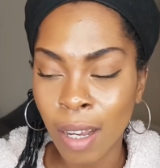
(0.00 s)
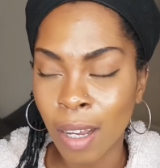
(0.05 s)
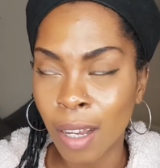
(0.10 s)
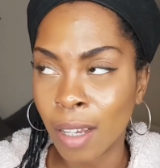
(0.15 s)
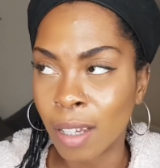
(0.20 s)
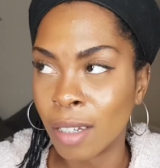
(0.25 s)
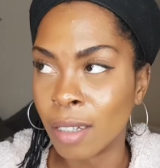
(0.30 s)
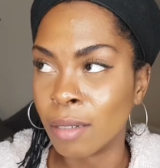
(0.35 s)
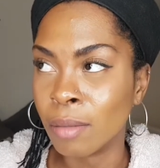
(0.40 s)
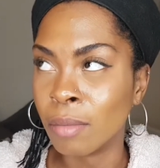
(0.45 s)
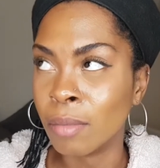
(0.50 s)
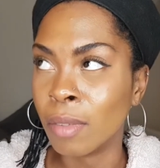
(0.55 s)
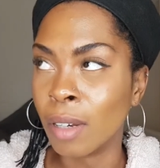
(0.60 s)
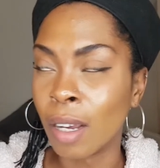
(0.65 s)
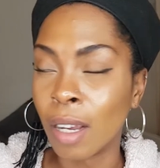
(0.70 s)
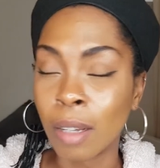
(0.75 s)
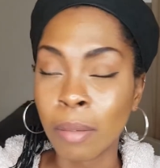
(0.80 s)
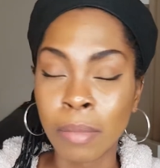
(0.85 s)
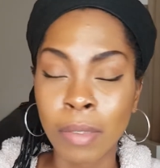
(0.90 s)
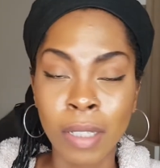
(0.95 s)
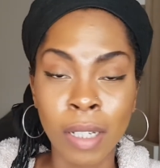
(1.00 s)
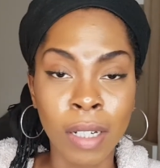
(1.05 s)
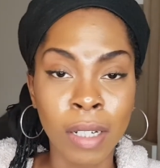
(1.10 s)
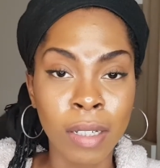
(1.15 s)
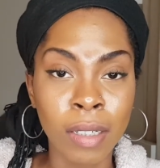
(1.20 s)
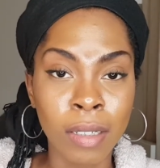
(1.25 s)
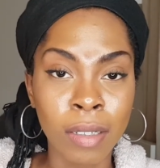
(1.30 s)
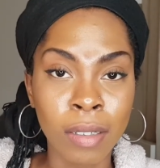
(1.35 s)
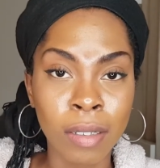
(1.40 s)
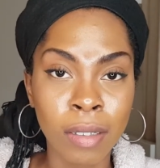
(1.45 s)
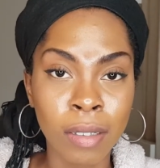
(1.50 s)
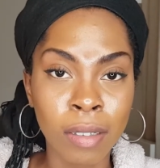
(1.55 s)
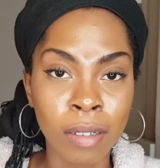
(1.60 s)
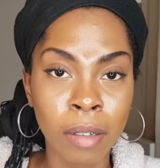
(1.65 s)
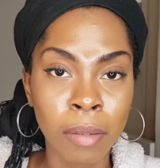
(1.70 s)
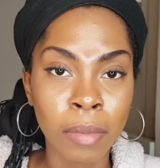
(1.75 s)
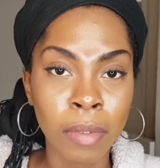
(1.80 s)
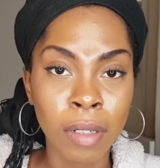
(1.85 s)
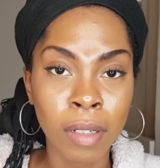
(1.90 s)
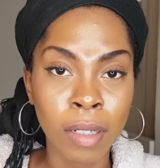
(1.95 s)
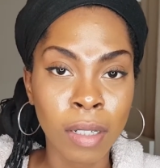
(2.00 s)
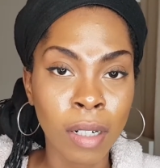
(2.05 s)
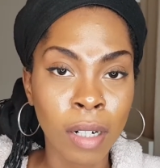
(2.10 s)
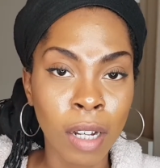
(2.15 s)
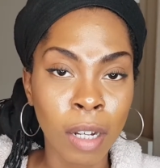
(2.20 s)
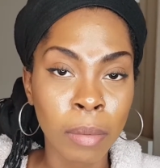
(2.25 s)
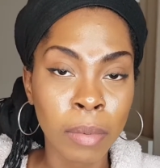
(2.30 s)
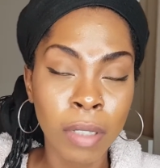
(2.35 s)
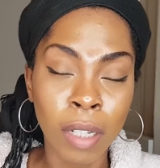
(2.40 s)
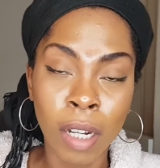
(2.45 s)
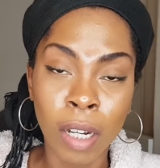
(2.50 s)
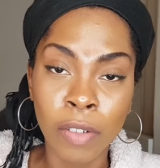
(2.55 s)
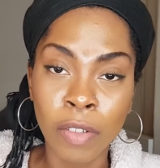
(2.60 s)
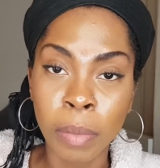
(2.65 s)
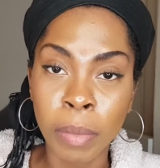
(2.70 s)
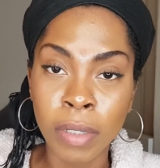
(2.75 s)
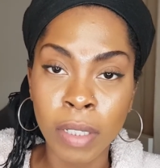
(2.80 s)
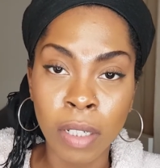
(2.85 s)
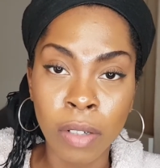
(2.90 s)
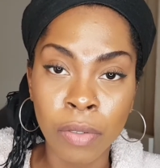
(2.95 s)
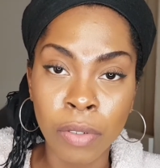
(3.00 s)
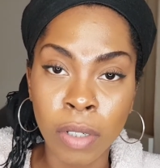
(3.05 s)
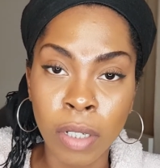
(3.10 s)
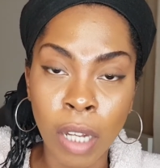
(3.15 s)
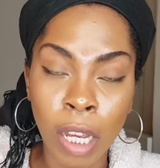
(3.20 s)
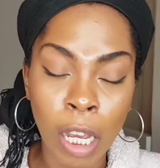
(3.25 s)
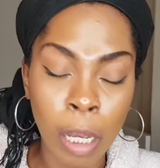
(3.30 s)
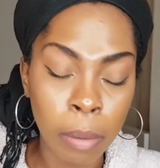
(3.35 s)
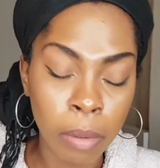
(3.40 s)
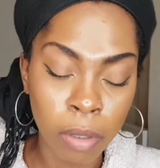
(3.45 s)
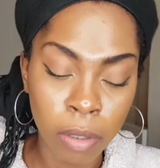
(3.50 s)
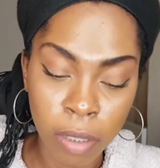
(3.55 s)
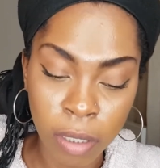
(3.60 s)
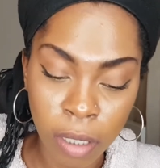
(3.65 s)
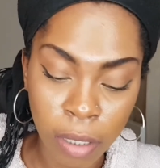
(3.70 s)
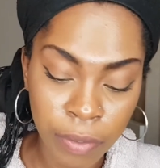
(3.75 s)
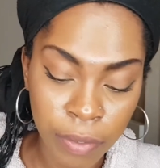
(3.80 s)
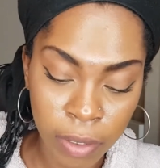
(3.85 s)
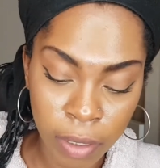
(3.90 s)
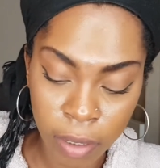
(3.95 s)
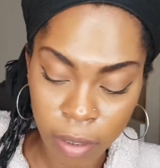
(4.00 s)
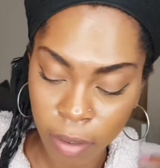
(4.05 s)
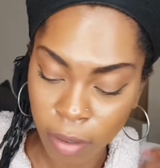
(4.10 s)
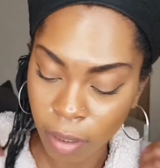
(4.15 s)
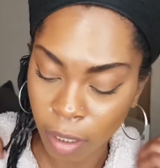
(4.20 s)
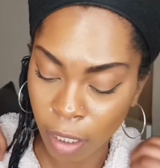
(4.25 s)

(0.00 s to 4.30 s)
I'm tired. I'm not gonna lie, I'm tired from a day of doing absolutely nothing.